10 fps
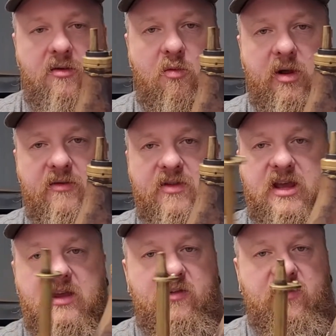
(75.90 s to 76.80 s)
one of
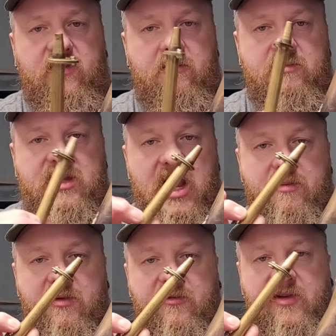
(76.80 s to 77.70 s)
these
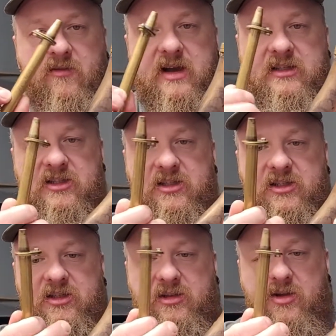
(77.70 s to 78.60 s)
type of
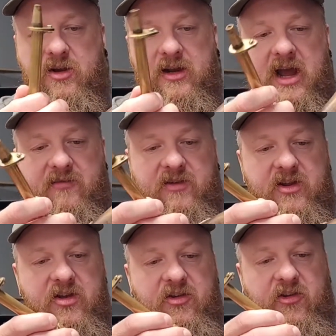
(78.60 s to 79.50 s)
devices. You're gonna have to
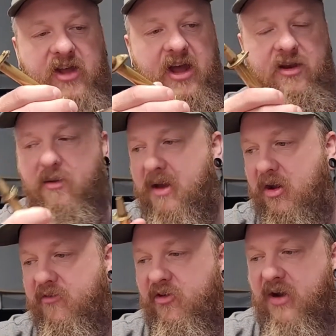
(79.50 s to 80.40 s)
use a set
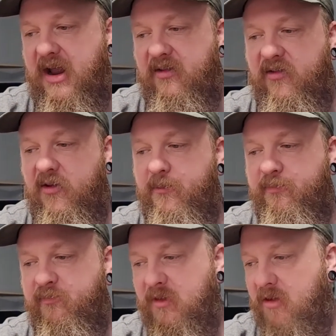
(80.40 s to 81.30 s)
amount of grains
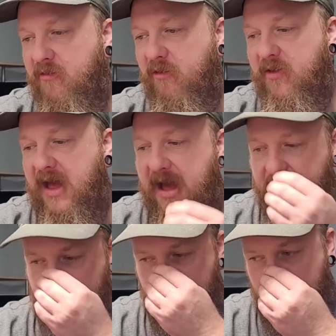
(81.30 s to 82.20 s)
for
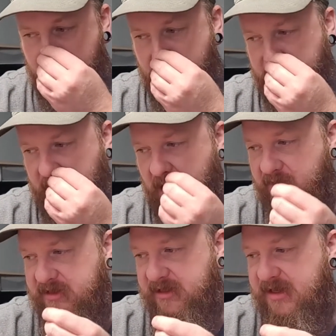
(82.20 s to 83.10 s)
that. You're gonna
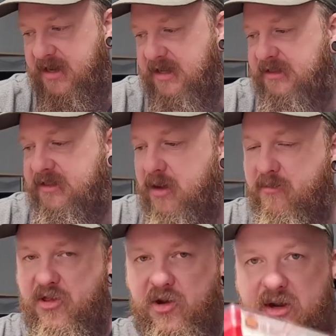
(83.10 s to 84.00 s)
obviously need some
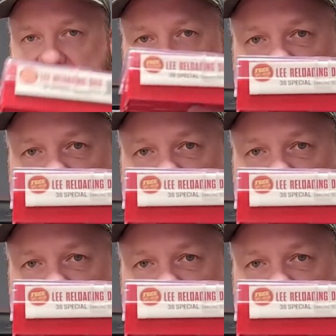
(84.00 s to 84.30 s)
38